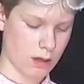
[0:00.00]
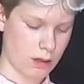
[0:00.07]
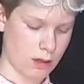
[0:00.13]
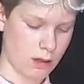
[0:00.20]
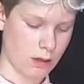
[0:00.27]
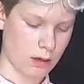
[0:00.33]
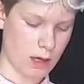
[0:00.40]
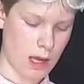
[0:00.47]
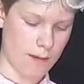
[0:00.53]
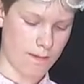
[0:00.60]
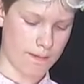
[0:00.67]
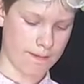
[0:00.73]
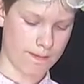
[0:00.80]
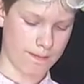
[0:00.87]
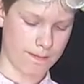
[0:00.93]
All right.
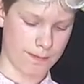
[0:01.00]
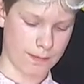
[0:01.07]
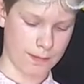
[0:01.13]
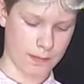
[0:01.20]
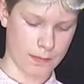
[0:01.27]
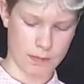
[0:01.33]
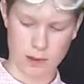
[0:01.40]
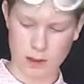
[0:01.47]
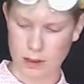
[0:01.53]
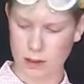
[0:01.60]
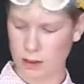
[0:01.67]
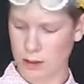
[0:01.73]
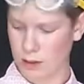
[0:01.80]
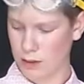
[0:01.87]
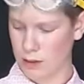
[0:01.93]

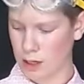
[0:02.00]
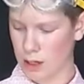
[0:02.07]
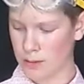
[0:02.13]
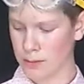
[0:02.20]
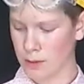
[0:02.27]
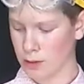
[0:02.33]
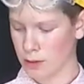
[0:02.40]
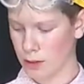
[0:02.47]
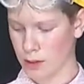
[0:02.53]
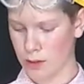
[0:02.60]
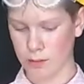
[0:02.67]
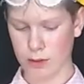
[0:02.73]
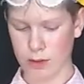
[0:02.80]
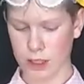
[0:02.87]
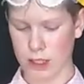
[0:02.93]
Now I'm just going to
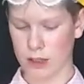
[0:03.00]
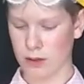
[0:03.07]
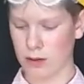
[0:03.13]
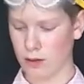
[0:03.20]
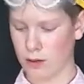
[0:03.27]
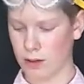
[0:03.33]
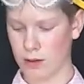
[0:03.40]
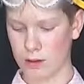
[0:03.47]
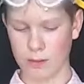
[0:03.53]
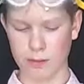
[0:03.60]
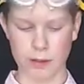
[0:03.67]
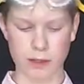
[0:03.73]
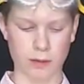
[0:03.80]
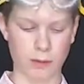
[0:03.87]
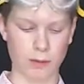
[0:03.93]
put in a little
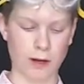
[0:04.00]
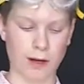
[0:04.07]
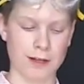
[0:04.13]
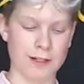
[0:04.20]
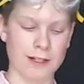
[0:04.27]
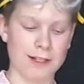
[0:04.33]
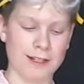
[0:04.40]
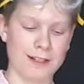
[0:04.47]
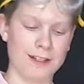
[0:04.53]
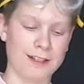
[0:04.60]
bit of water.